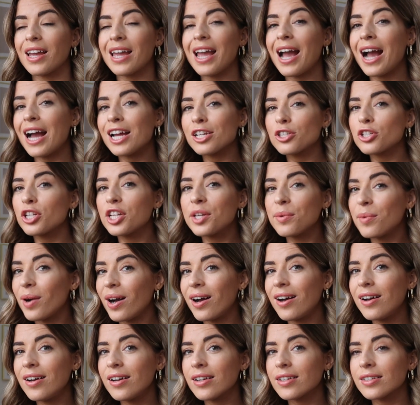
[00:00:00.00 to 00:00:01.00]
it actually
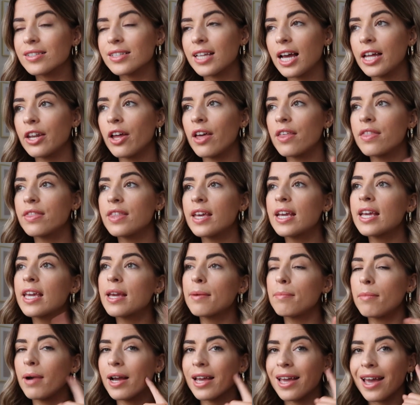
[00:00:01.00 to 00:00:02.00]
works. And I
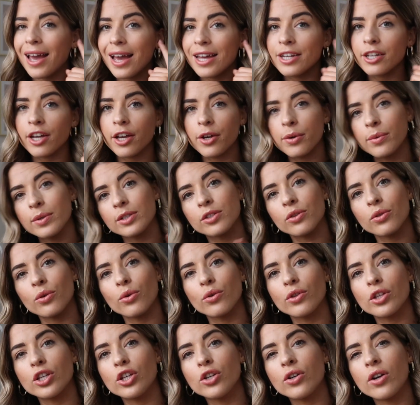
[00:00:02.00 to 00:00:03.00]
think in my head I always
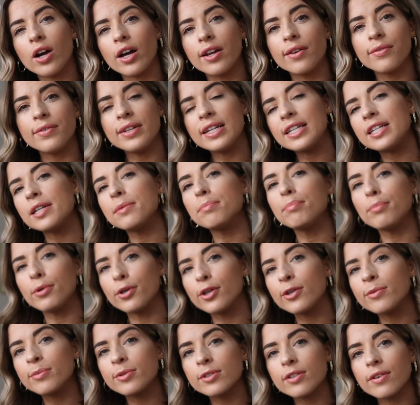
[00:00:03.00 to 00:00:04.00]
thought that you kind of needed
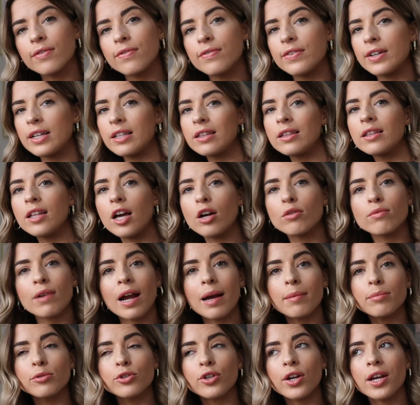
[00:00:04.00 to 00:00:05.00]
boobs to fill a
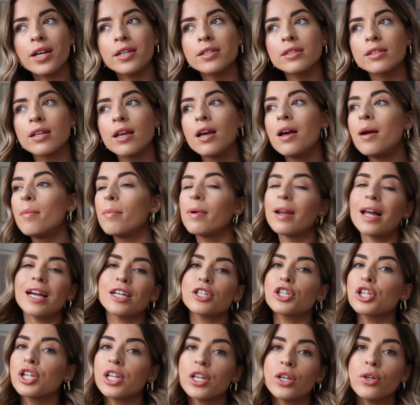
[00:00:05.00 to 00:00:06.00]
wrap dress, but
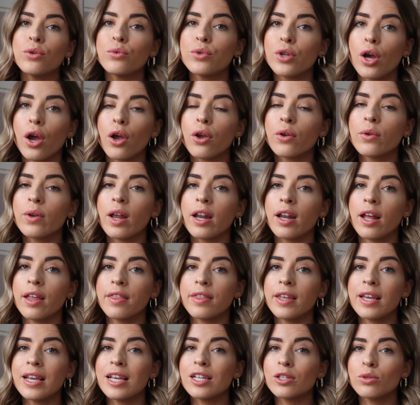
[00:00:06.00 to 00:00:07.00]
actually you don't, and
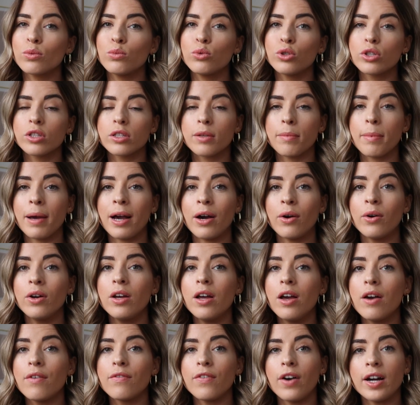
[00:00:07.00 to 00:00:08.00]
I think it's all just about
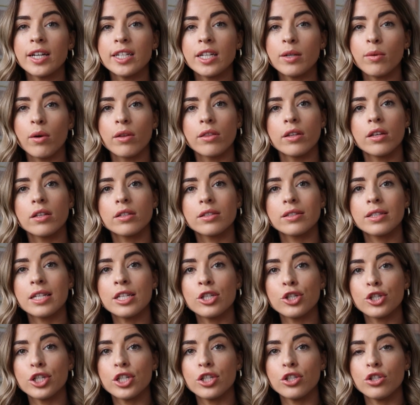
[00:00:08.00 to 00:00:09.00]
finding one that
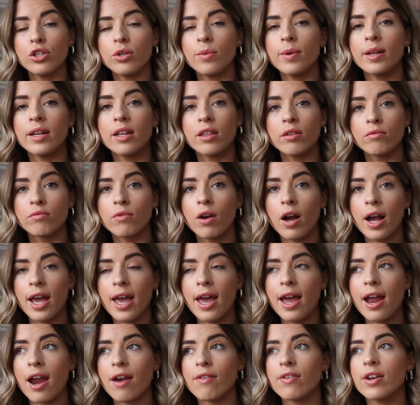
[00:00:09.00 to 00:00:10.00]
cinches you in at the
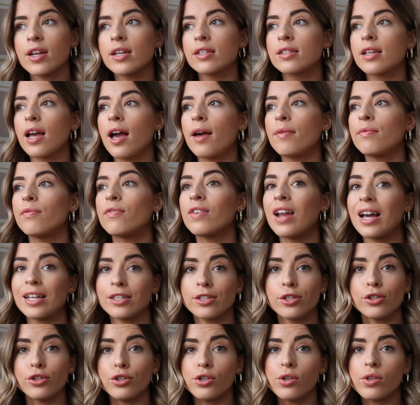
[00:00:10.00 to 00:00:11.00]
right areas and
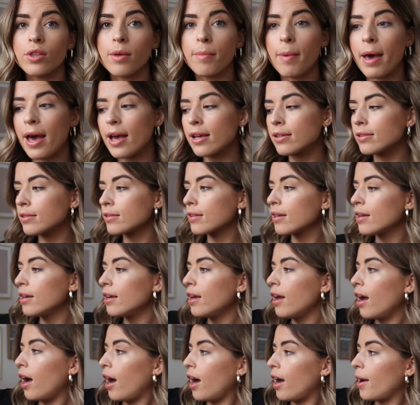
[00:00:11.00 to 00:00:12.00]
flatters you the best.
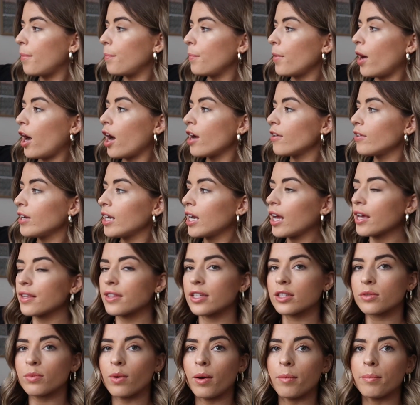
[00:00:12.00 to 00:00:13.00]
I really like
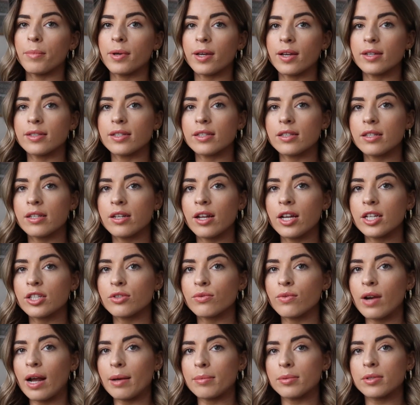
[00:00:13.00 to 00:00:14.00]
this one because it's a
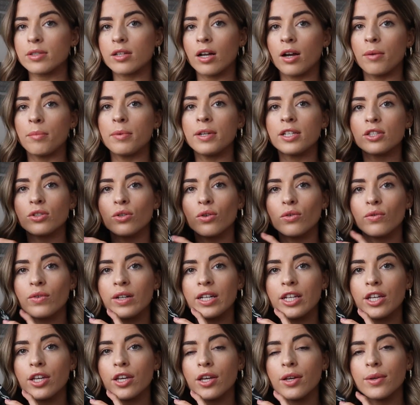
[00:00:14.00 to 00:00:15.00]
nice wrap style, but it's got
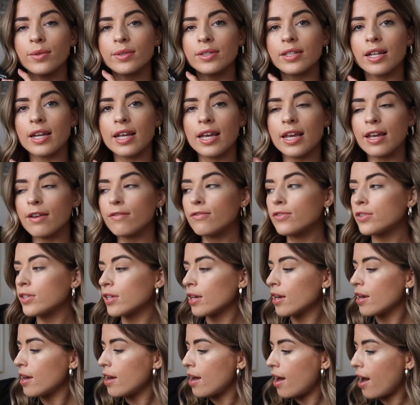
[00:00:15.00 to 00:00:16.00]
really cute
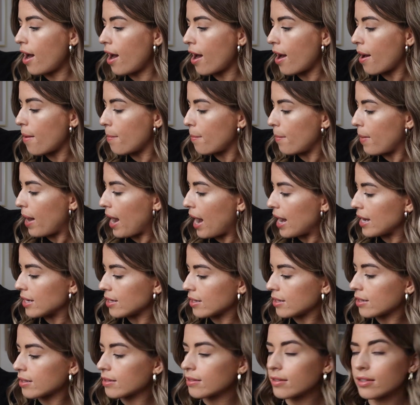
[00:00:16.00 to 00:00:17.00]
sleeves, and
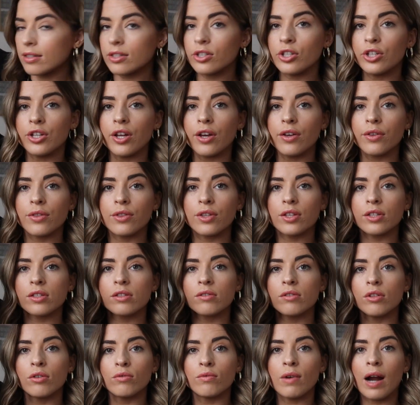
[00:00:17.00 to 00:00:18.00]
you know,
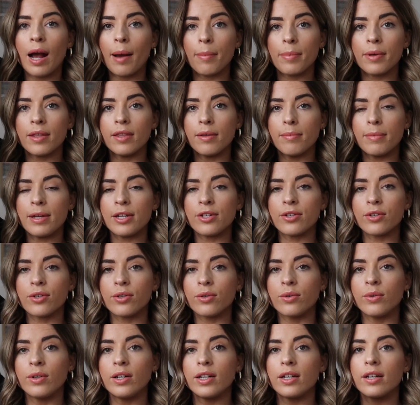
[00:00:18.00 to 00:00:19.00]
the wrap in the
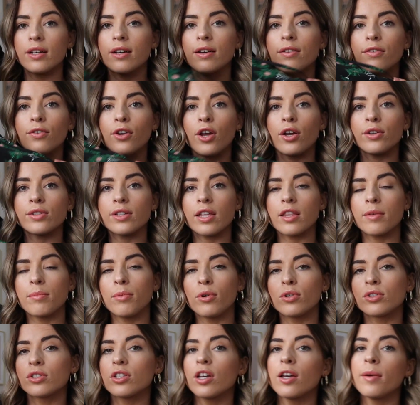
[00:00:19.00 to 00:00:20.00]
middle flows at the
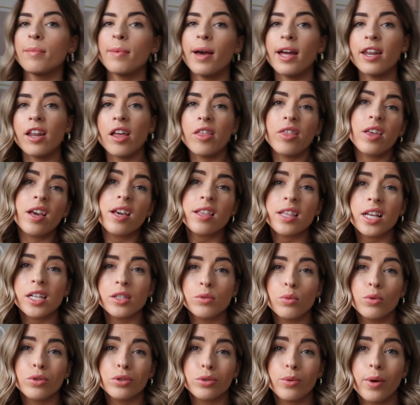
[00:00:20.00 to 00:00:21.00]
bottom, and I think
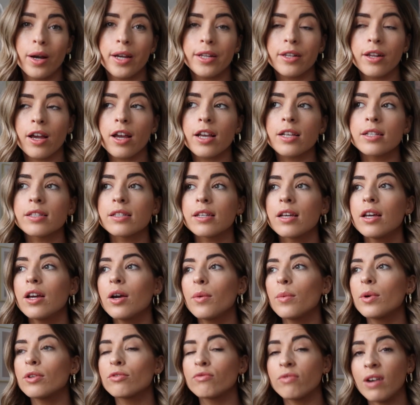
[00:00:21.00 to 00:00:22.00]
that's what's quite nice
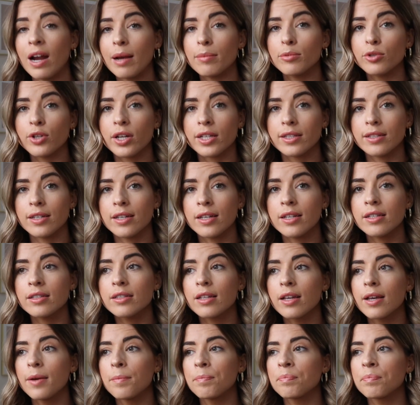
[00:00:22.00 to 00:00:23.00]
with wrap
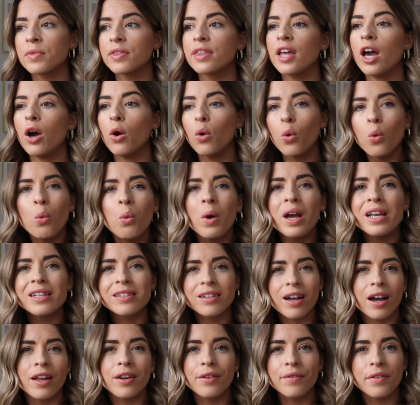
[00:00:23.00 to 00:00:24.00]
dresses. They're
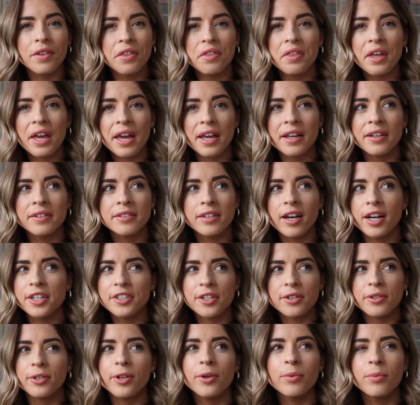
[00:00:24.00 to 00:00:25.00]
always kind of a thing, I
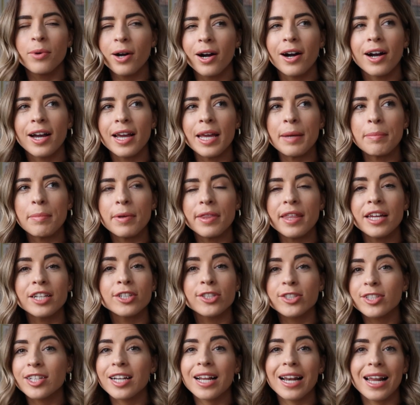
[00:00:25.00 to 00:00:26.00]
don't know why, but they're
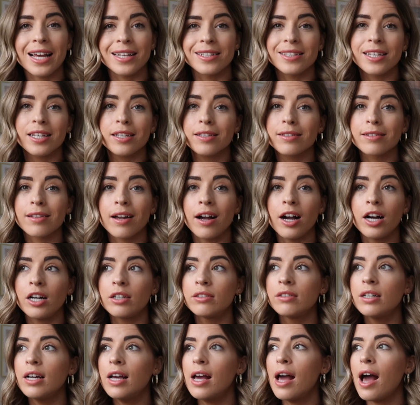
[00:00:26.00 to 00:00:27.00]
just a classic
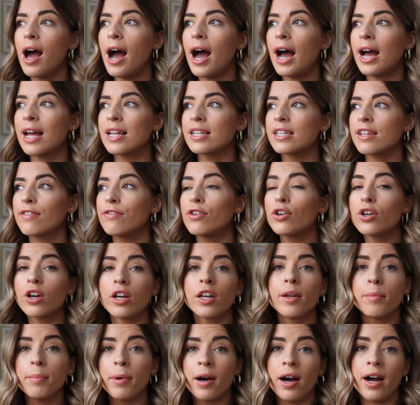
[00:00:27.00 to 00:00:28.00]
style. And if you're
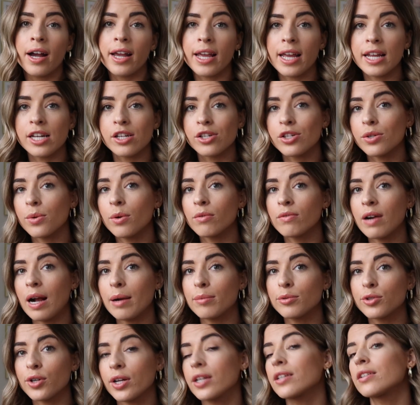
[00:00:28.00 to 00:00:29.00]
going to buy into a
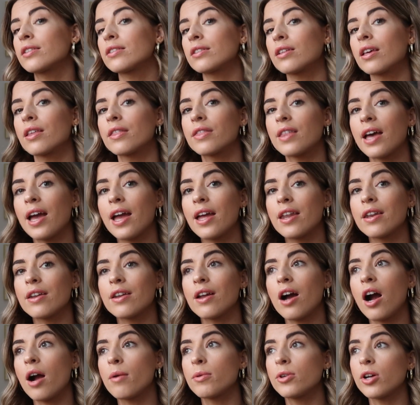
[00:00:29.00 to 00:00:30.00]
wrap dress,
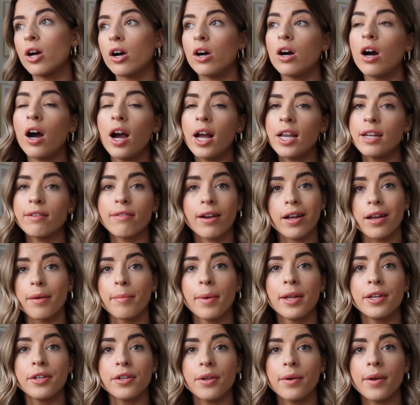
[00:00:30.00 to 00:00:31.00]
then I would highly
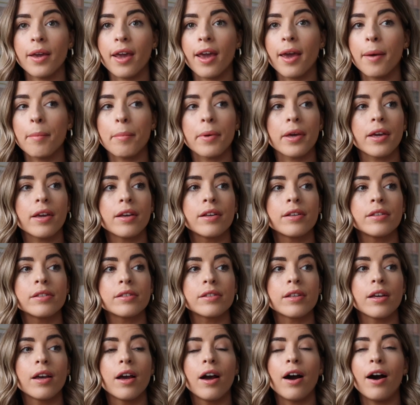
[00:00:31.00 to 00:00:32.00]
recommend doing it,
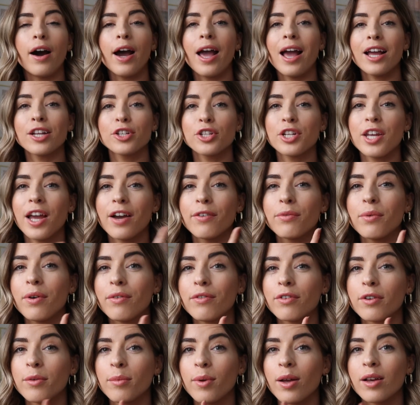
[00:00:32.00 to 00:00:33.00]
because I actually have
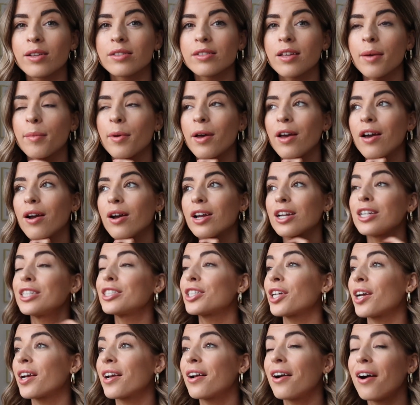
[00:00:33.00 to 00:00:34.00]
one from last summer
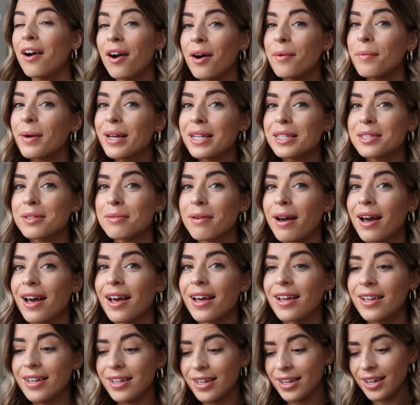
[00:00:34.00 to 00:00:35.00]
and I can't wait to
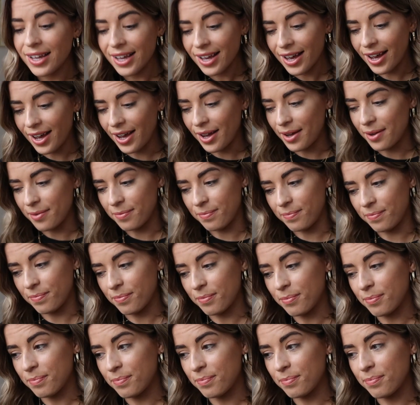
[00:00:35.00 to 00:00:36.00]
wear,
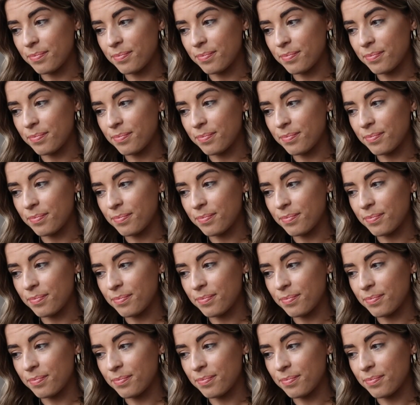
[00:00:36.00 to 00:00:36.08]
and